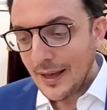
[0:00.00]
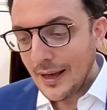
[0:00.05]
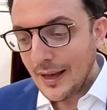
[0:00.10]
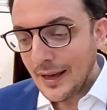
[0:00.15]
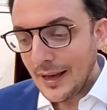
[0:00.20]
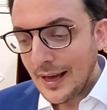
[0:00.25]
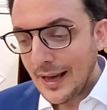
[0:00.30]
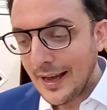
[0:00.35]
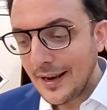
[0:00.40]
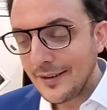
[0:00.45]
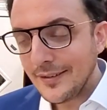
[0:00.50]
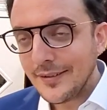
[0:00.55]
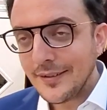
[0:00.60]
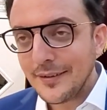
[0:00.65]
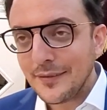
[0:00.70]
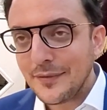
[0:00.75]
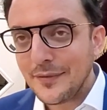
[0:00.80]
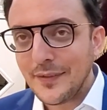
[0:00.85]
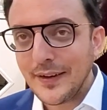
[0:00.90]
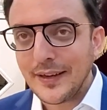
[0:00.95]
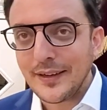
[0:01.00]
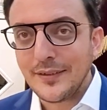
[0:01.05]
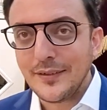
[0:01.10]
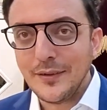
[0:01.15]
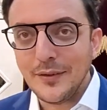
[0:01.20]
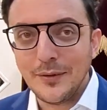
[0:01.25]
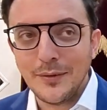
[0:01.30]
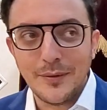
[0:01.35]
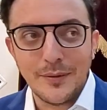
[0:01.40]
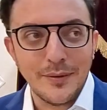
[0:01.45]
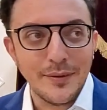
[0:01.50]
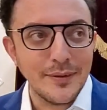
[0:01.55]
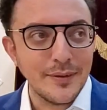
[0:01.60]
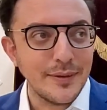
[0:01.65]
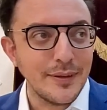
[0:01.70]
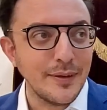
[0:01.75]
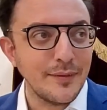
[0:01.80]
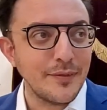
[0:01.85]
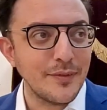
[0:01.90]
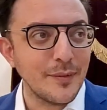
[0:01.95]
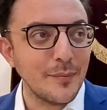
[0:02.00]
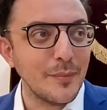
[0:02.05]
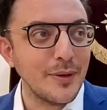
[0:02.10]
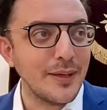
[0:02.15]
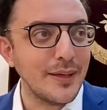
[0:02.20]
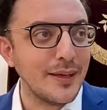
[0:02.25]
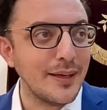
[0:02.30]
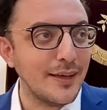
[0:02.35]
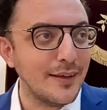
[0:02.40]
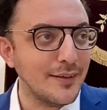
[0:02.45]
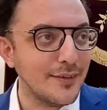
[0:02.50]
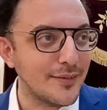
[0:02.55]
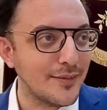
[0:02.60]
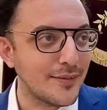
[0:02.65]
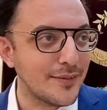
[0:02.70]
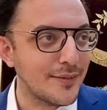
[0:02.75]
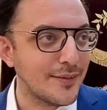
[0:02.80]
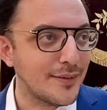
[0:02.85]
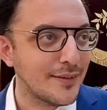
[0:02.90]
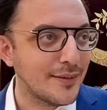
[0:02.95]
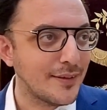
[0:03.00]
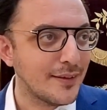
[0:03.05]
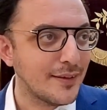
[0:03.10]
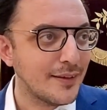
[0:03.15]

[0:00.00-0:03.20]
How does it affect you if somebody else